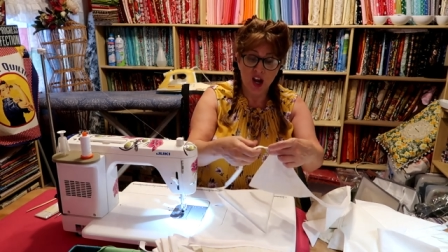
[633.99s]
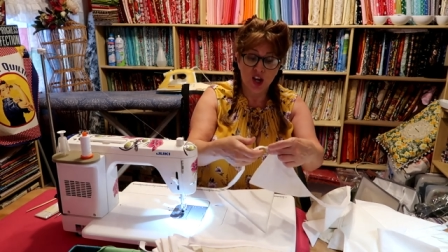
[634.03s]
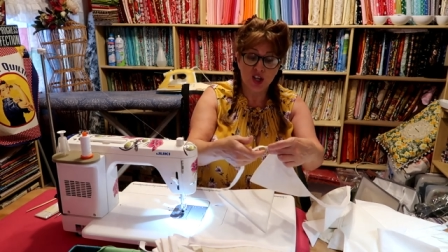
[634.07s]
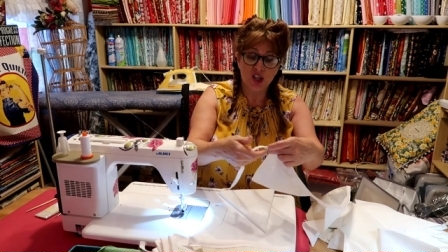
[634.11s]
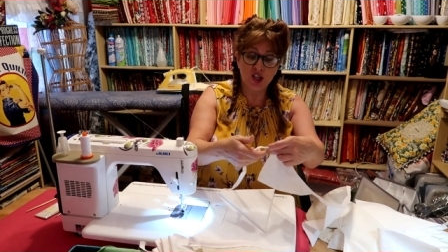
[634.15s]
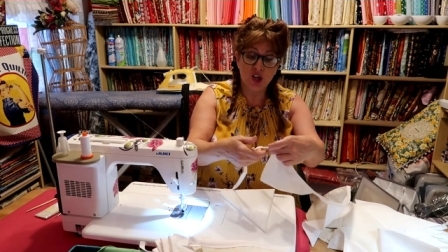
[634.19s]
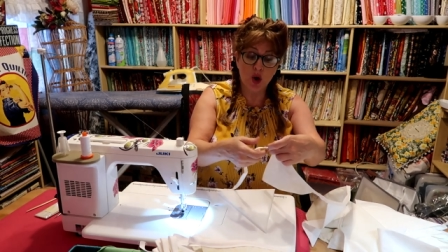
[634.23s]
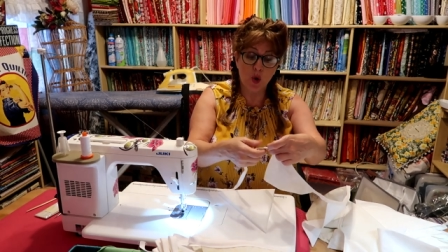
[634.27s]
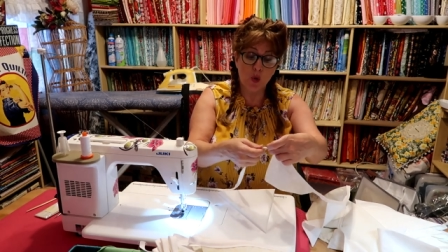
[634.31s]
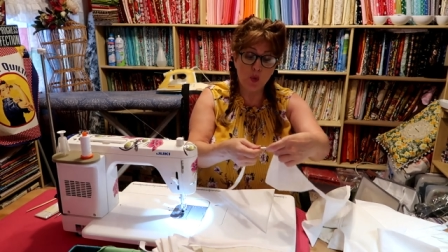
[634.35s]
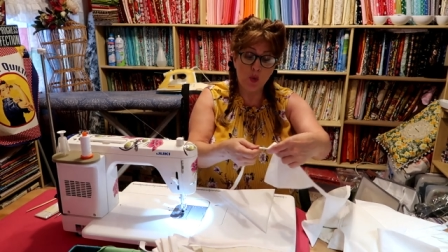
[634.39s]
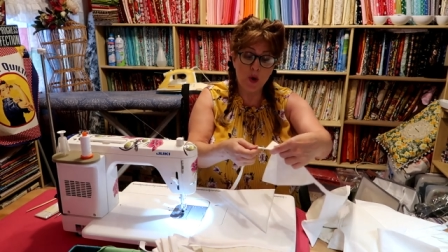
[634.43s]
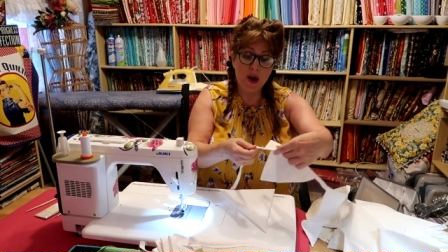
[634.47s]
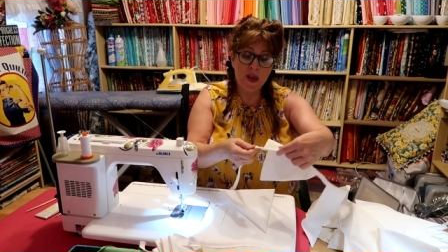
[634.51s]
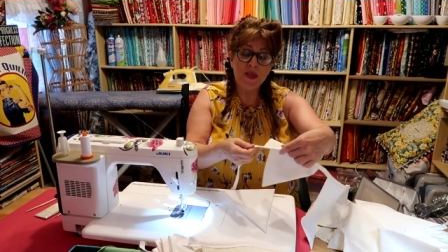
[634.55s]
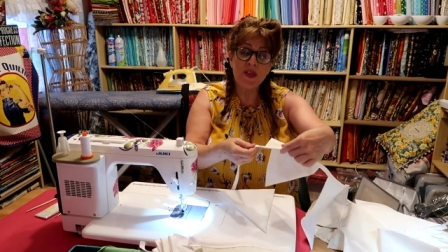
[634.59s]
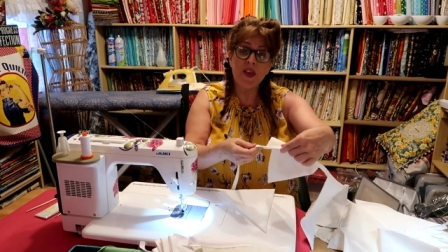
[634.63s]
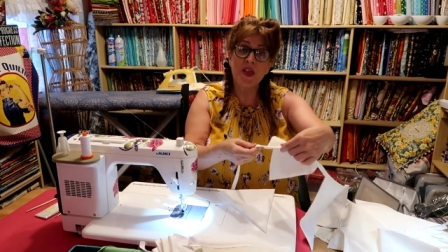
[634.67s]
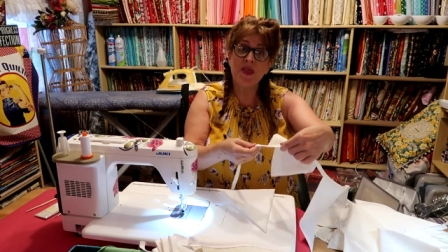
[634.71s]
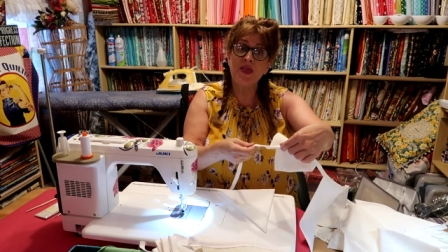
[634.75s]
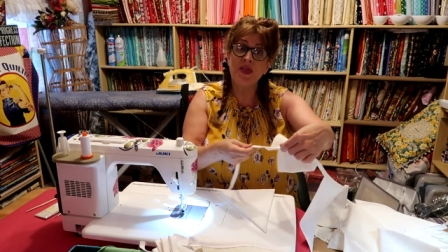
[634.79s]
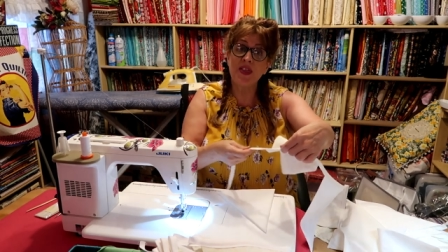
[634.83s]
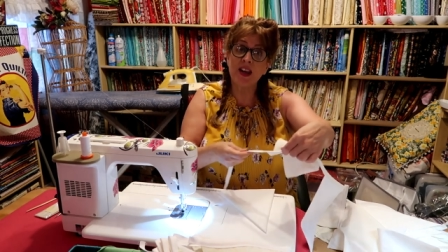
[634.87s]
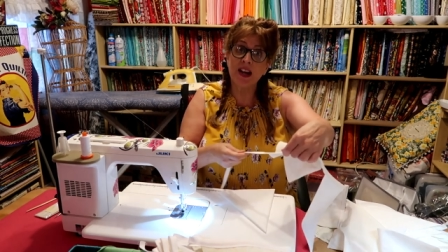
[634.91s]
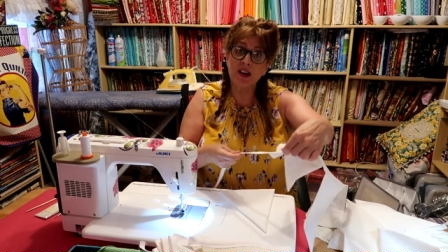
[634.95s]
So with
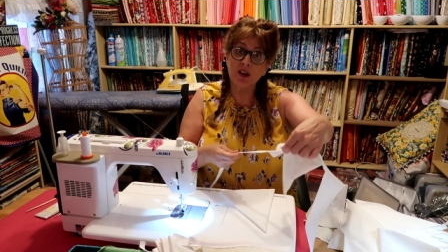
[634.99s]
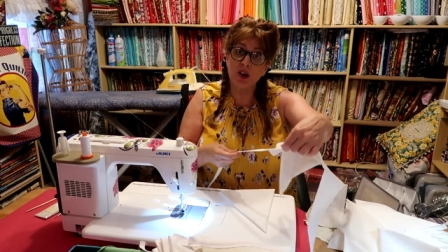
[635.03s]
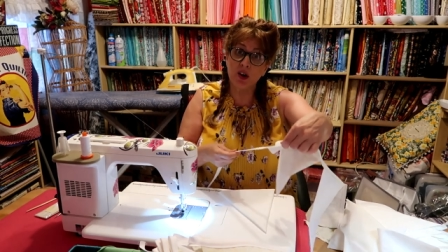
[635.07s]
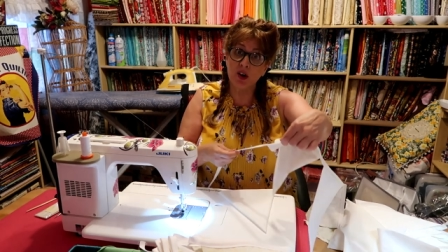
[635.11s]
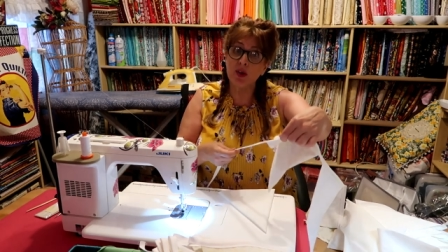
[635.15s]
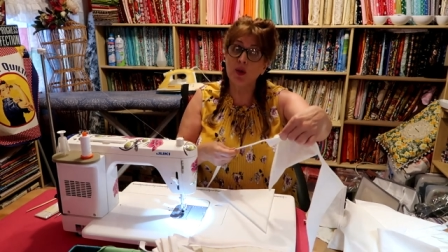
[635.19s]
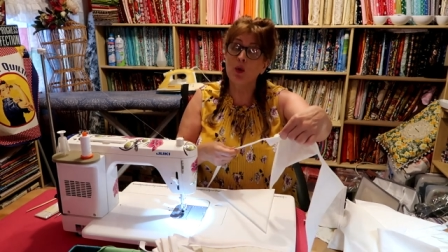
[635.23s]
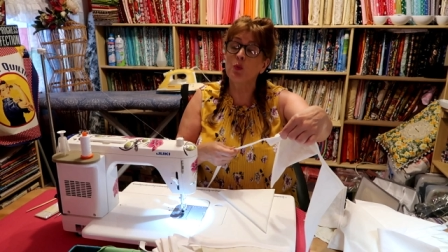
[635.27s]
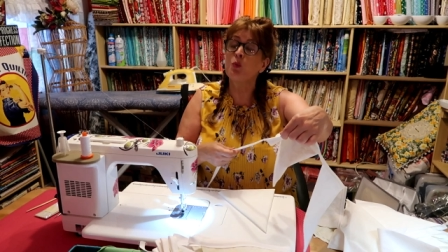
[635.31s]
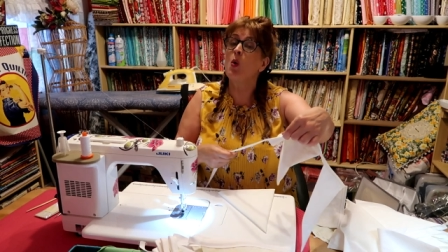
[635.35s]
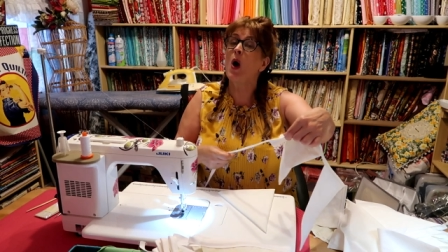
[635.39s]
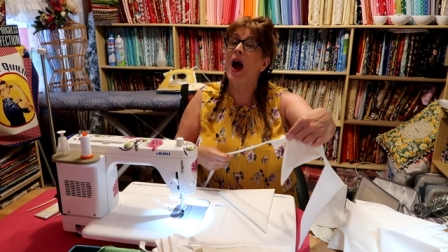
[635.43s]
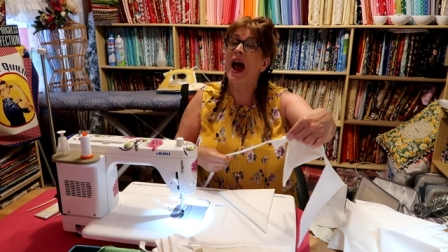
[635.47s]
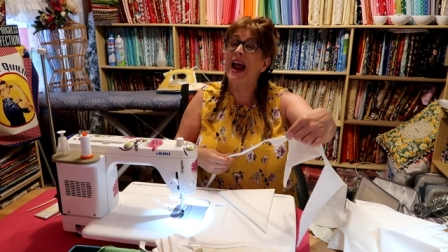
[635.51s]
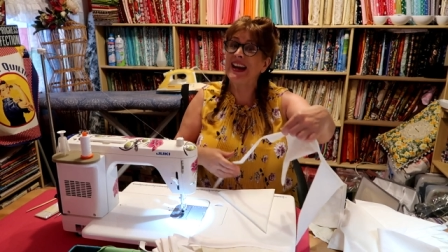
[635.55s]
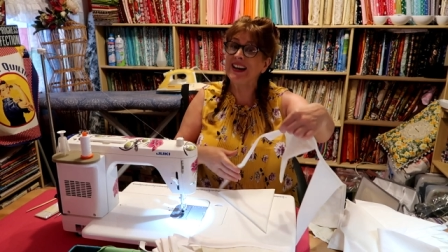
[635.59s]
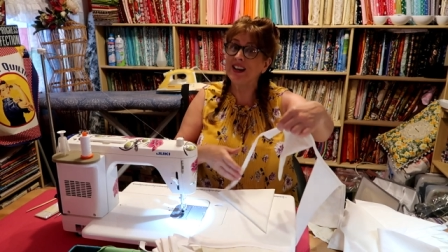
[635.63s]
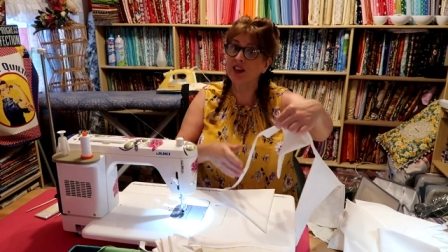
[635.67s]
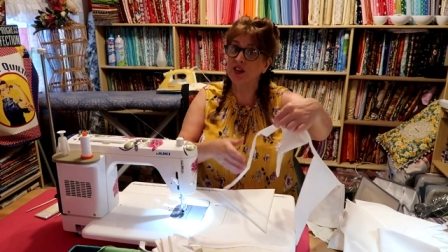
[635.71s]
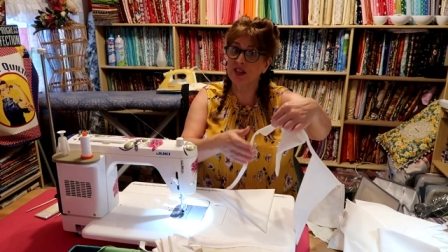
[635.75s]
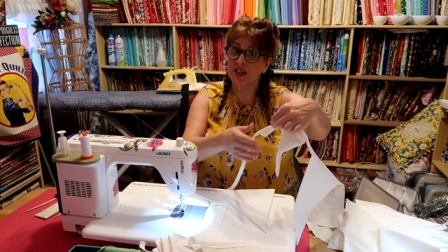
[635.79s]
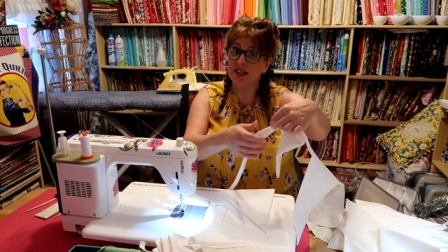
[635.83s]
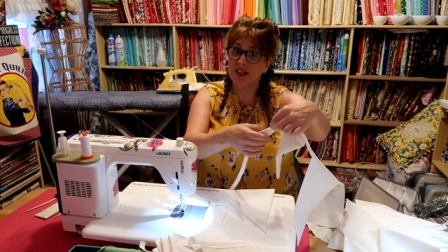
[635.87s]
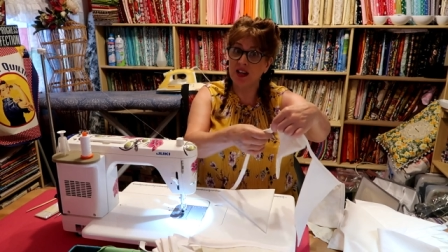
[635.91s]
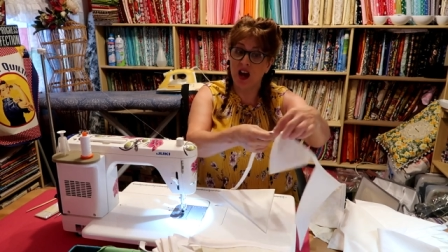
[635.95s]
the thicker, the
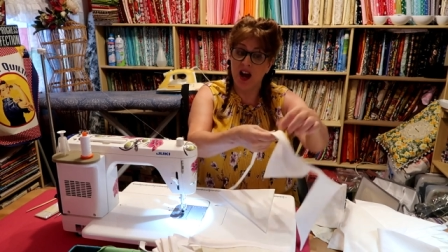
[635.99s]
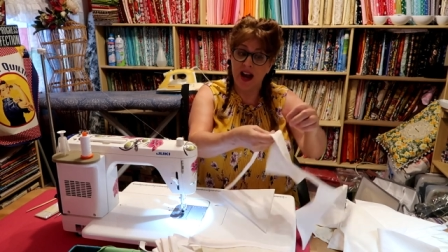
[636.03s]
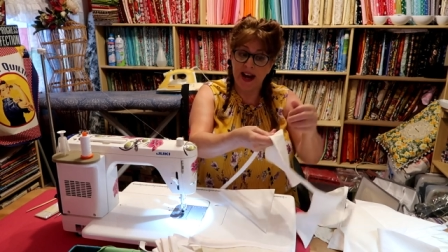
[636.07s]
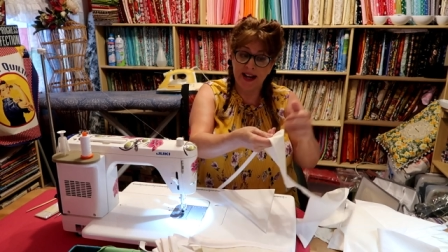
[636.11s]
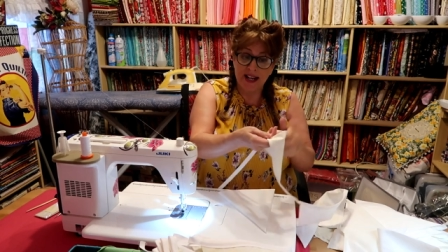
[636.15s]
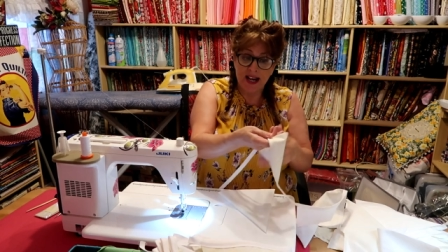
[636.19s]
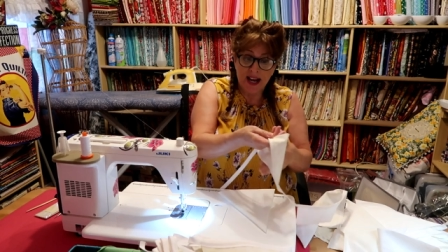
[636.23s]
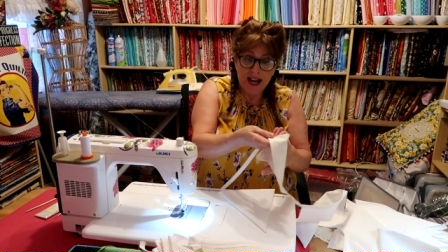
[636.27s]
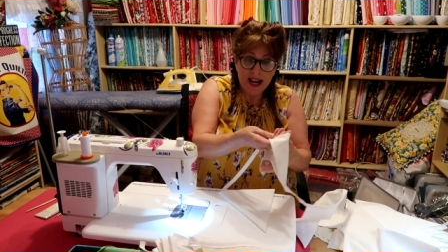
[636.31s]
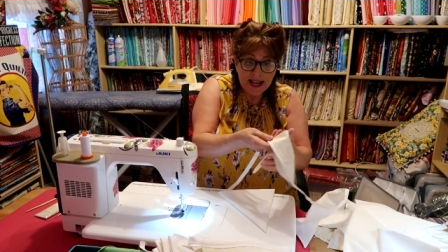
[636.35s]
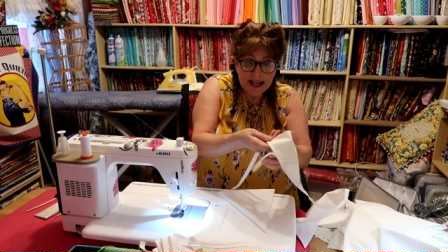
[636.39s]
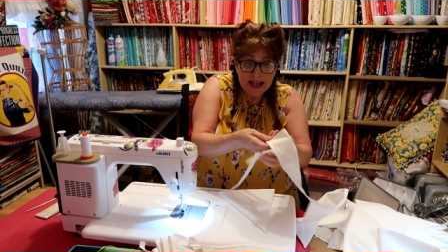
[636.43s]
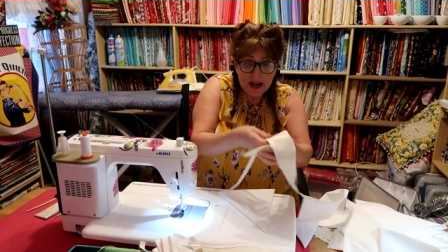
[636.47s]
wider side